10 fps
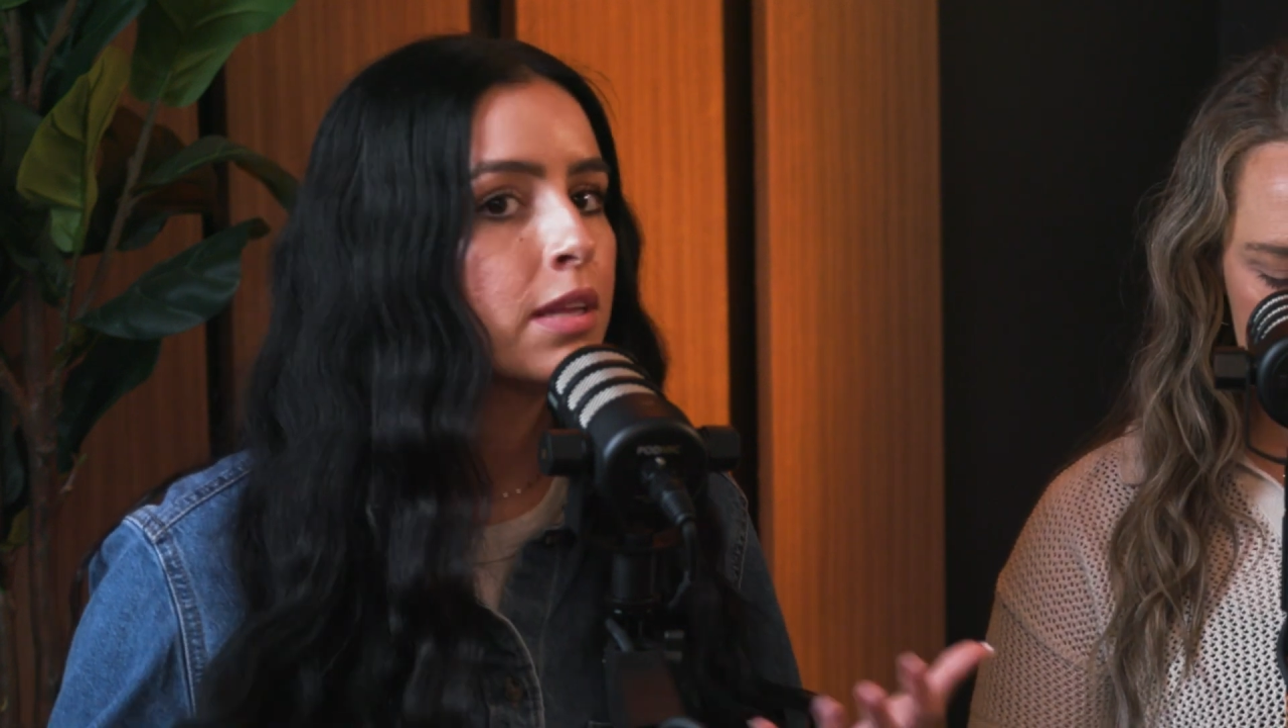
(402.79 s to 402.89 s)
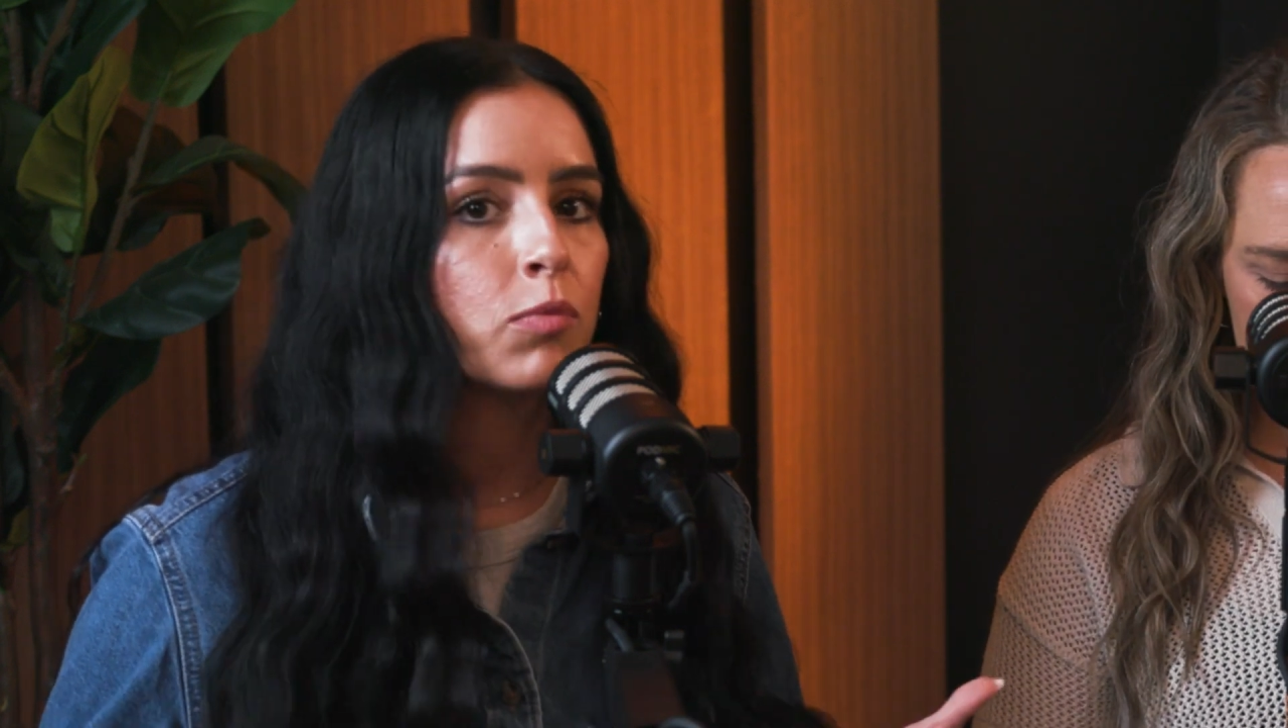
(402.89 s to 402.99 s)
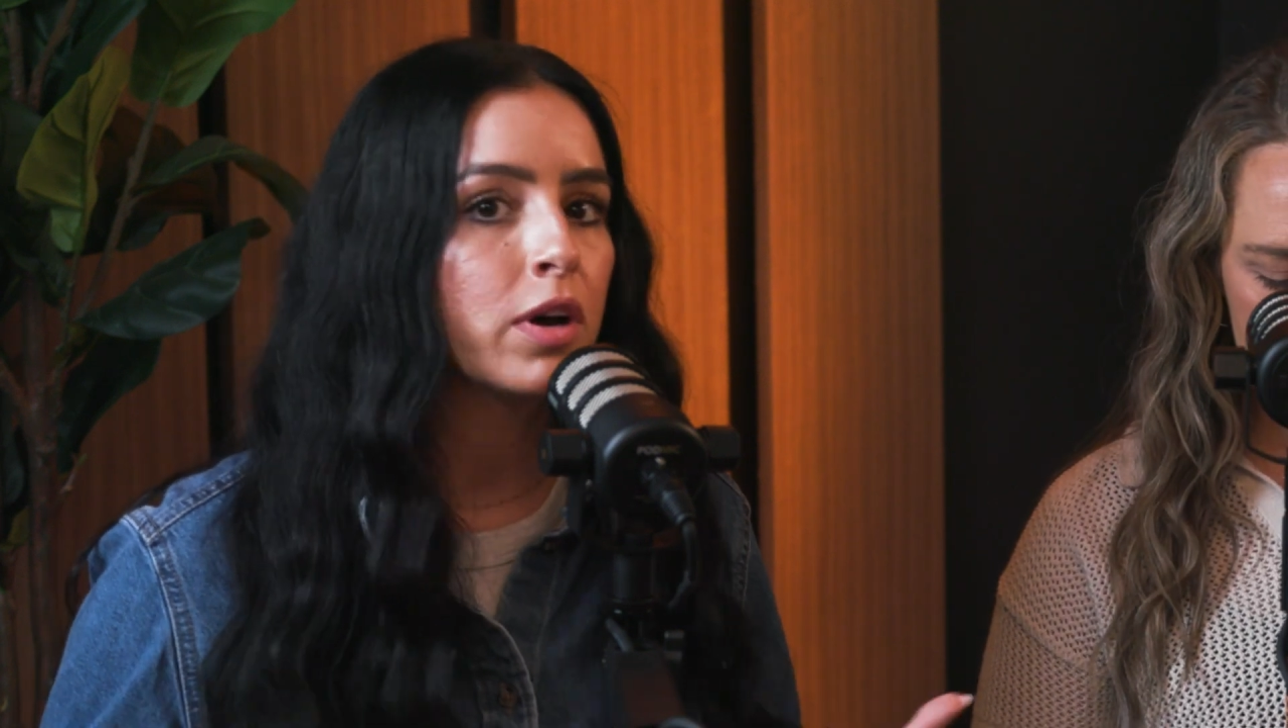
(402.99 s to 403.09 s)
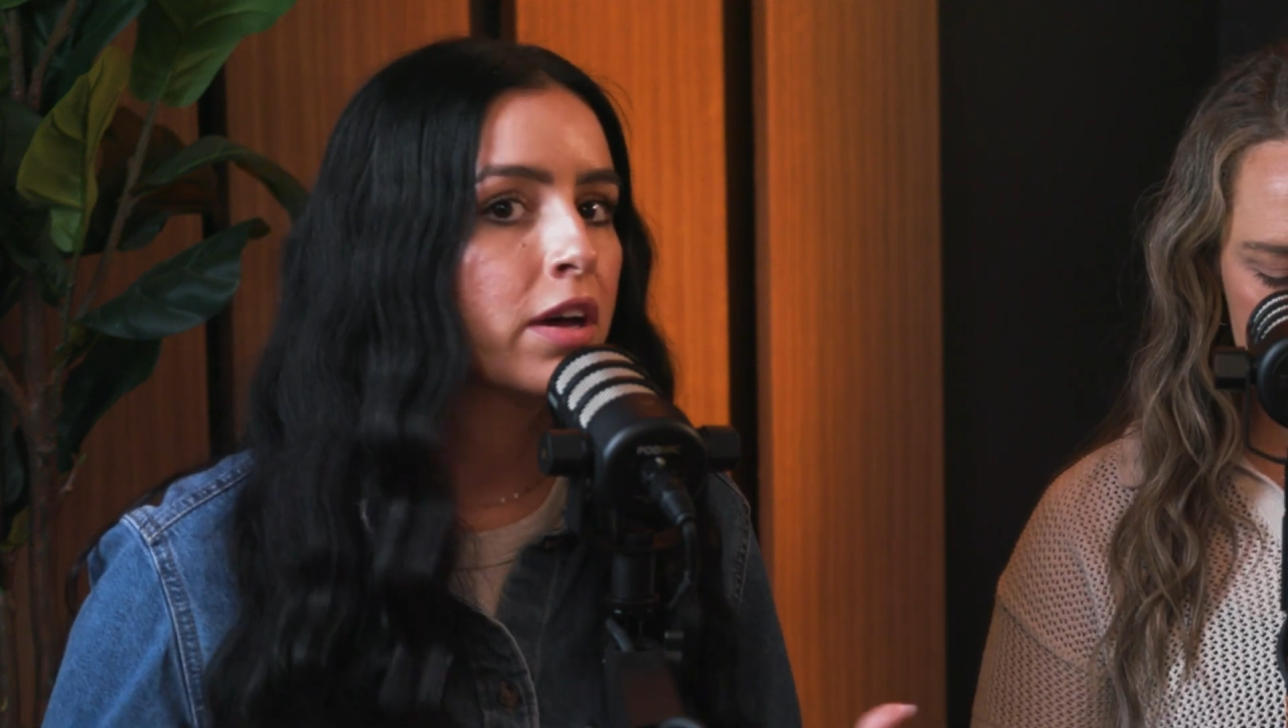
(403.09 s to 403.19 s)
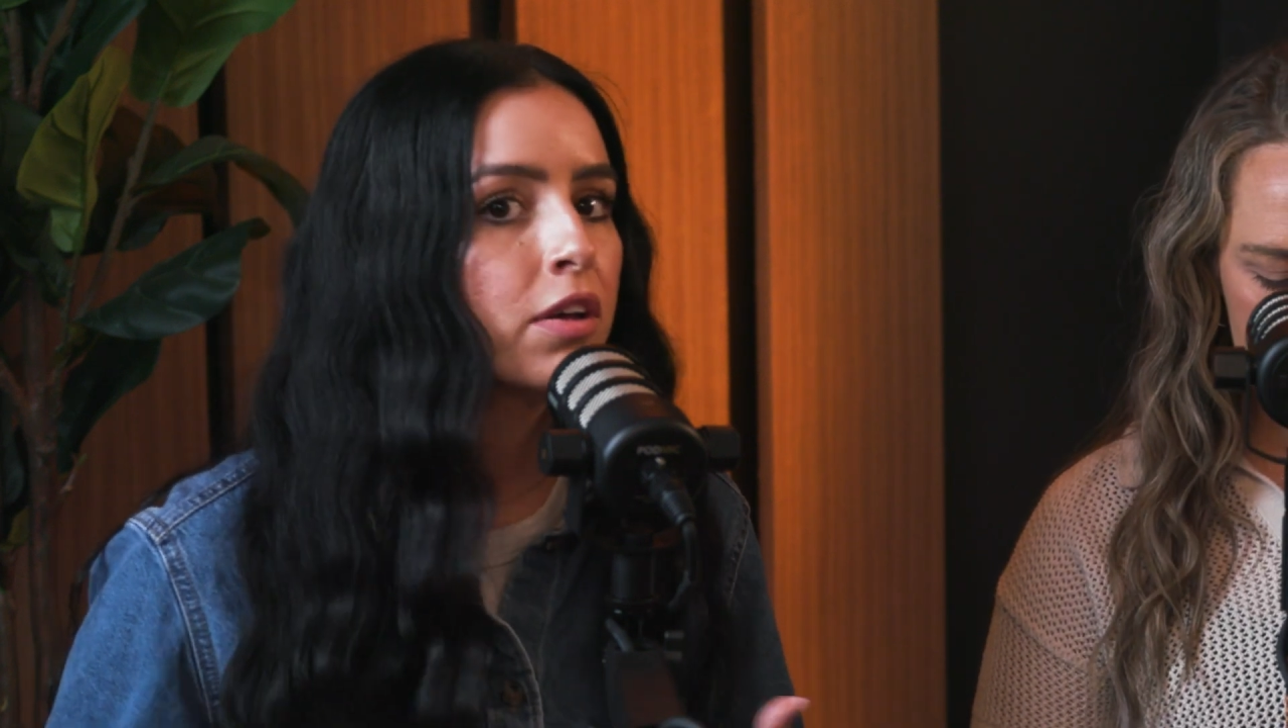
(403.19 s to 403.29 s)

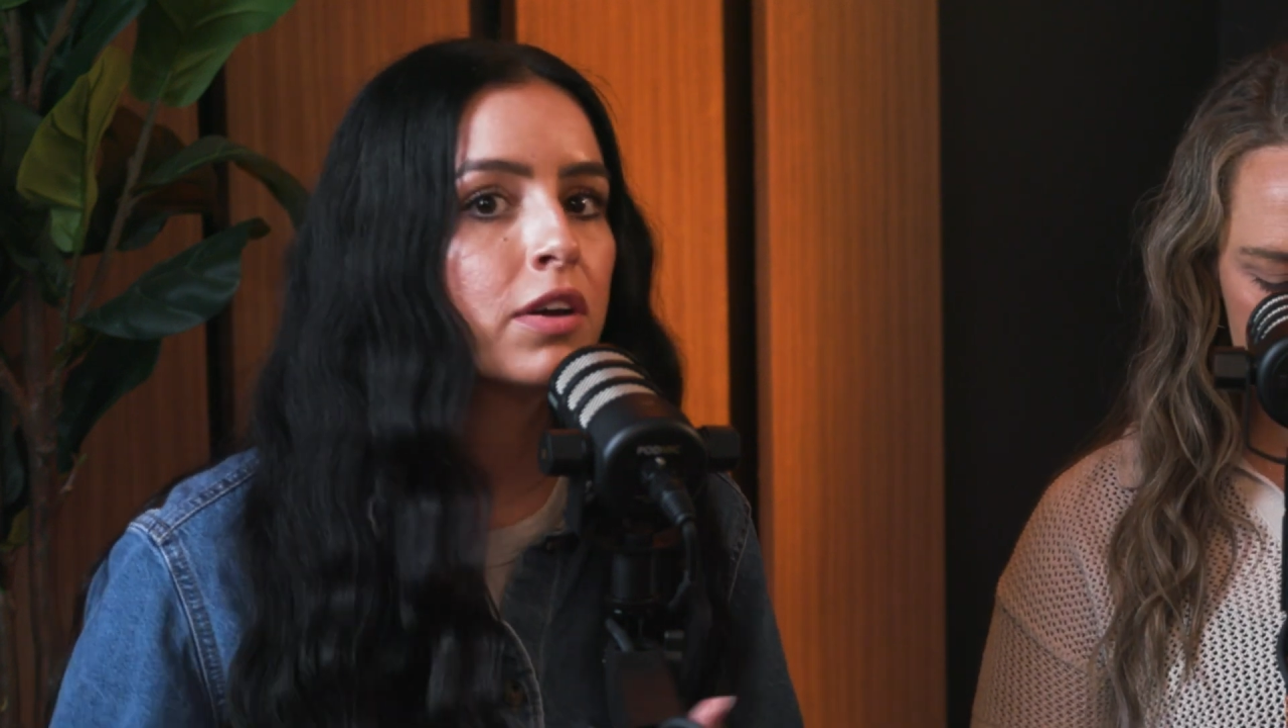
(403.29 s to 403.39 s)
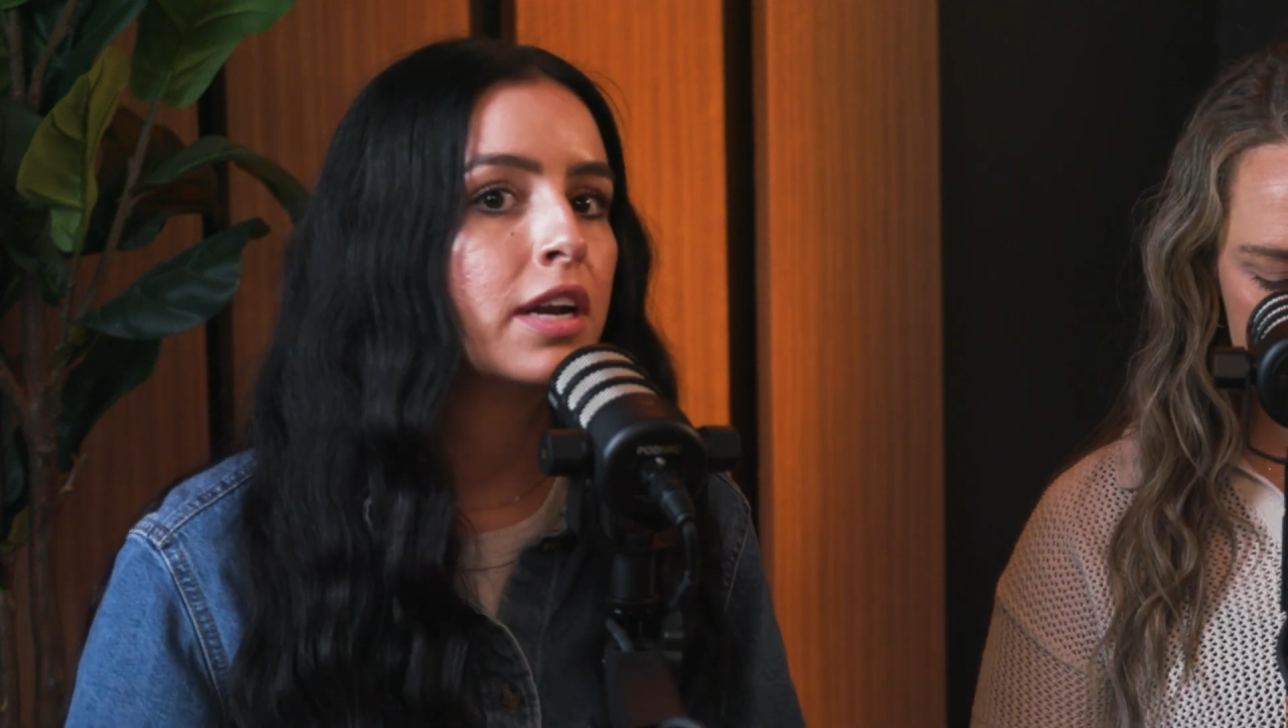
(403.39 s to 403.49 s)
them well,